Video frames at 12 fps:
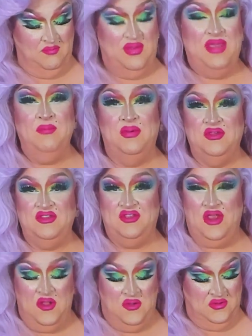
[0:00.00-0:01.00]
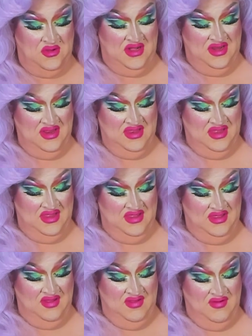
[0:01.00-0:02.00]
Pimple Stone.
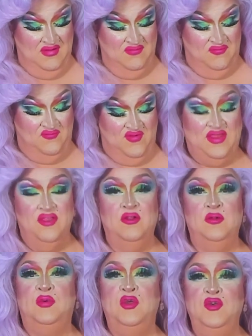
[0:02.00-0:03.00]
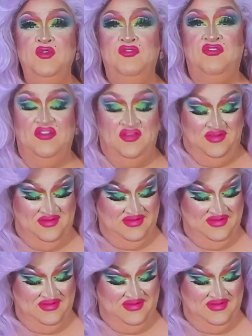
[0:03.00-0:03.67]
Feathered Poof.